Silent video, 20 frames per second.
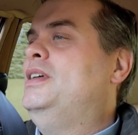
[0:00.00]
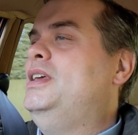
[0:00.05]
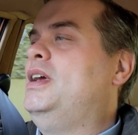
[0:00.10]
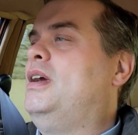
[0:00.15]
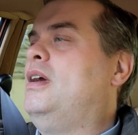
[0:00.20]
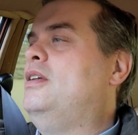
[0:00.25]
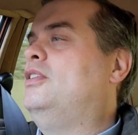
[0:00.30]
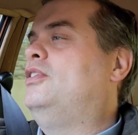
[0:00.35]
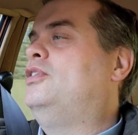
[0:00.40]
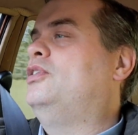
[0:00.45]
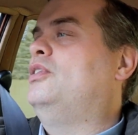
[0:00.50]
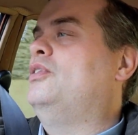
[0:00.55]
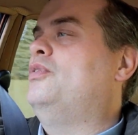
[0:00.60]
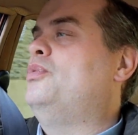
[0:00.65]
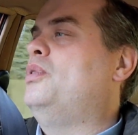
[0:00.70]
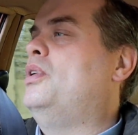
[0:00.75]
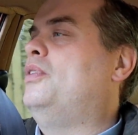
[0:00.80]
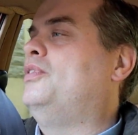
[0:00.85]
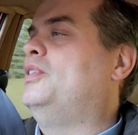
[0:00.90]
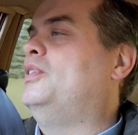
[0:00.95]
You could just sort of
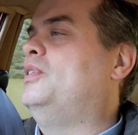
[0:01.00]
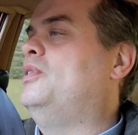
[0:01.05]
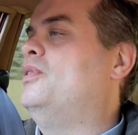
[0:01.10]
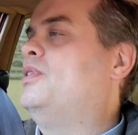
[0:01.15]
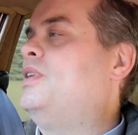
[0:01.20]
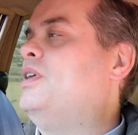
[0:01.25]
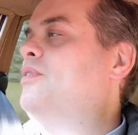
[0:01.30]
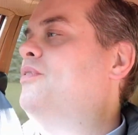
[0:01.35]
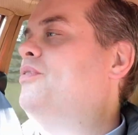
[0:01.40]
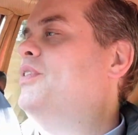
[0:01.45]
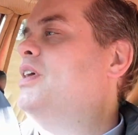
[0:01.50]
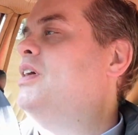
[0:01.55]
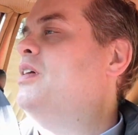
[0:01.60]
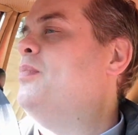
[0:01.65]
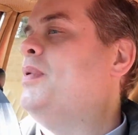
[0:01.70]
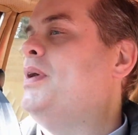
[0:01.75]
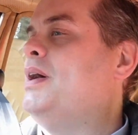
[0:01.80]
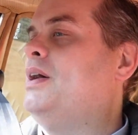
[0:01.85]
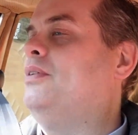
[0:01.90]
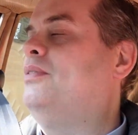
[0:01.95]
waft along and think
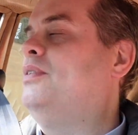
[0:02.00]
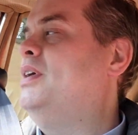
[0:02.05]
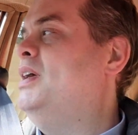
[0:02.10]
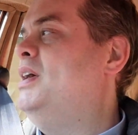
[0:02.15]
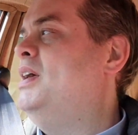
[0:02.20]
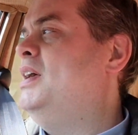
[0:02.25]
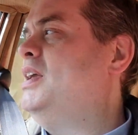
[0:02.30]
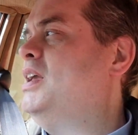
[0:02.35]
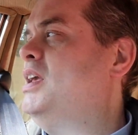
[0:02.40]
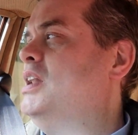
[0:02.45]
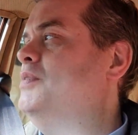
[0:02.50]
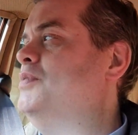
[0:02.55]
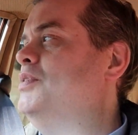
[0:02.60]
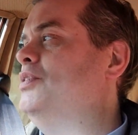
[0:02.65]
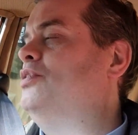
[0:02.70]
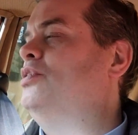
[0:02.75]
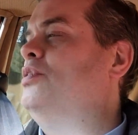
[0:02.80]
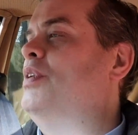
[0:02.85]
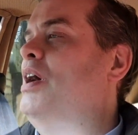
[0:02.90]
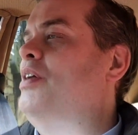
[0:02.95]
about, you know, the
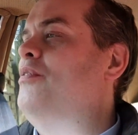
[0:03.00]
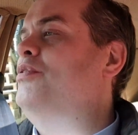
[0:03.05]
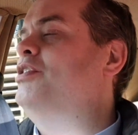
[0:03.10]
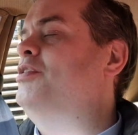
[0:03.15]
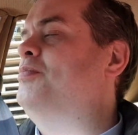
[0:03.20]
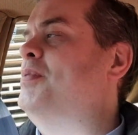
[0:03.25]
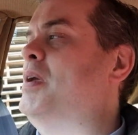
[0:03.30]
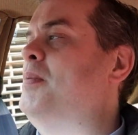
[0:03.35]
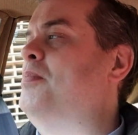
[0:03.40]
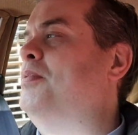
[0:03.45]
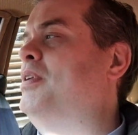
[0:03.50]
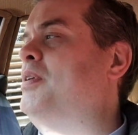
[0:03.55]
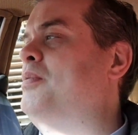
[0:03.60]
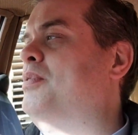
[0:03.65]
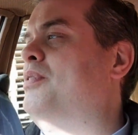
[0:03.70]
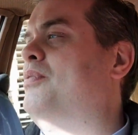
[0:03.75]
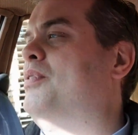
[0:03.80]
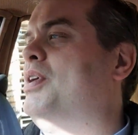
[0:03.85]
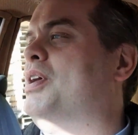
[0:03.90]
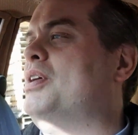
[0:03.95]
sort of average people who
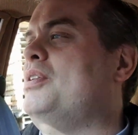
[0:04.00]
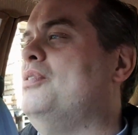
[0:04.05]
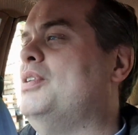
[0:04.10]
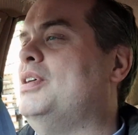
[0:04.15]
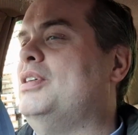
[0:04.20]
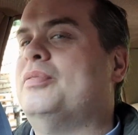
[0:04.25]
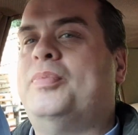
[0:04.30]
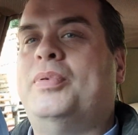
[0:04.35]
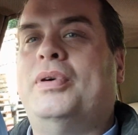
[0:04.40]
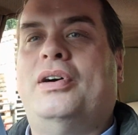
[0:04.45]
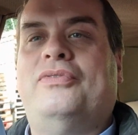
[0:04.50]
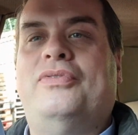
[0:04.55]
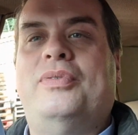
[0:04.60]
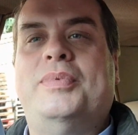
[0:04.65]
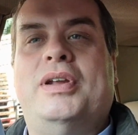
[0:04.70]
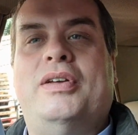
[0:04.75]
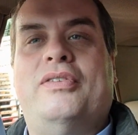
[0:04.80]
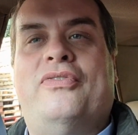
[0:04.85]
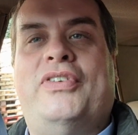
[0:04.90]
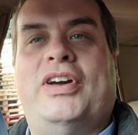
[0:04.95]
would have earned these, apart
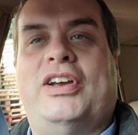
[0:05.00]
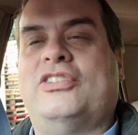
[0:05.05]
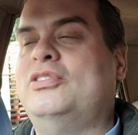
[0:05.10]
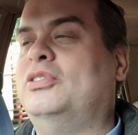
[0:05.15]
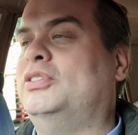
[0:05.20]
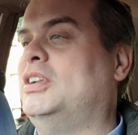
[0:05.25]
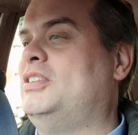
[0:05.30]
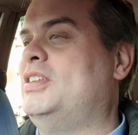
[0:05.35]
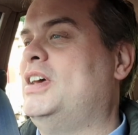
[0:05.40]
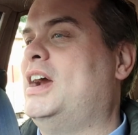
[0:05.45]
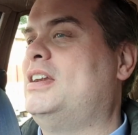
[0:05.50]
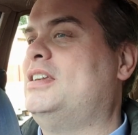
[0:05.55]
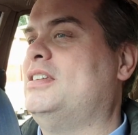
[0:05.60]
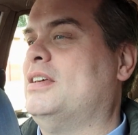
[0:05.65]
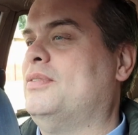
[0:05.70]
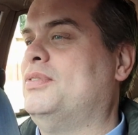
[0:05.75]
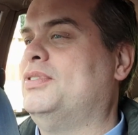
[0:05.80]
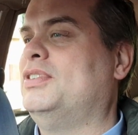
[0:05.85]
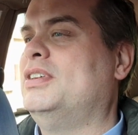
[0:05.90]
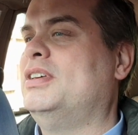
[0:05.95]
from their fictional
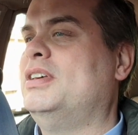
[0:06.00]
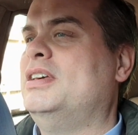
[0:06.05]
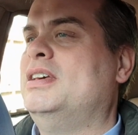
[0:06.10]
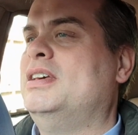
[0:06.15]
detectives,